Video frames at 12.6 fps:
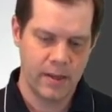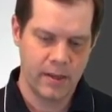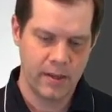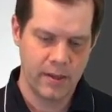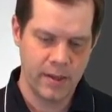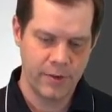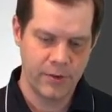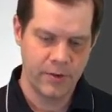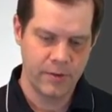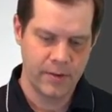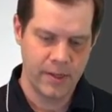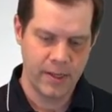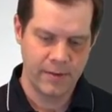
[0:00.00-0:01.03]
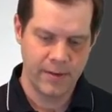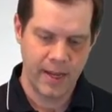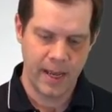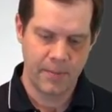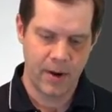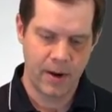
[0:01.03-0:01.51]
the issues in the
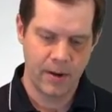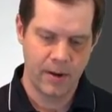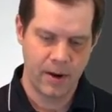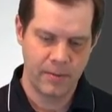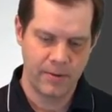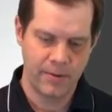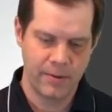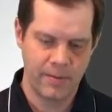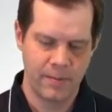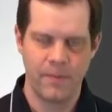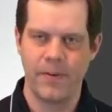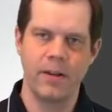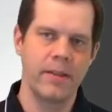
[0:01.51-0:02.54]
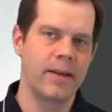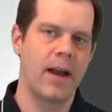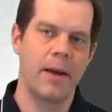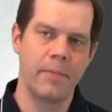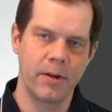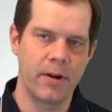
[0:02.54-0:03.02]
exam are, are fairly
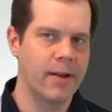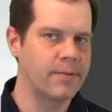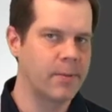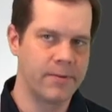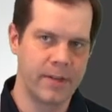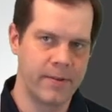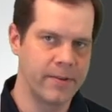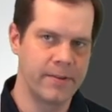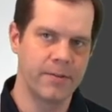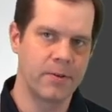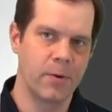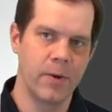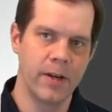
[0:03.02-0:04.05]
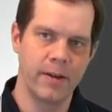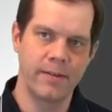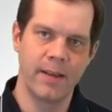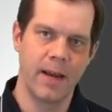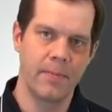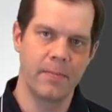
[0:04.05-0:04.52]
common across most every Cisco written
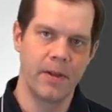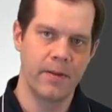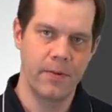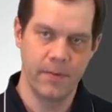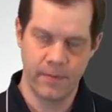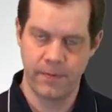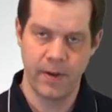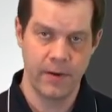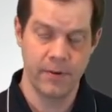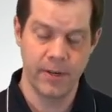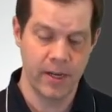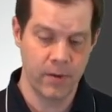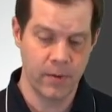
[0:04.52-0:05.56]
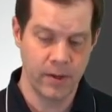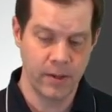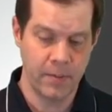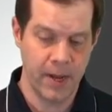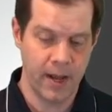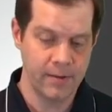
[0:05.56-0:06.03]
exam if you've ever taken one
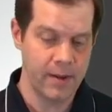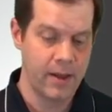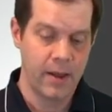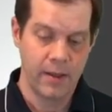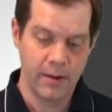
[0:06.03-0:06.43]
in the past.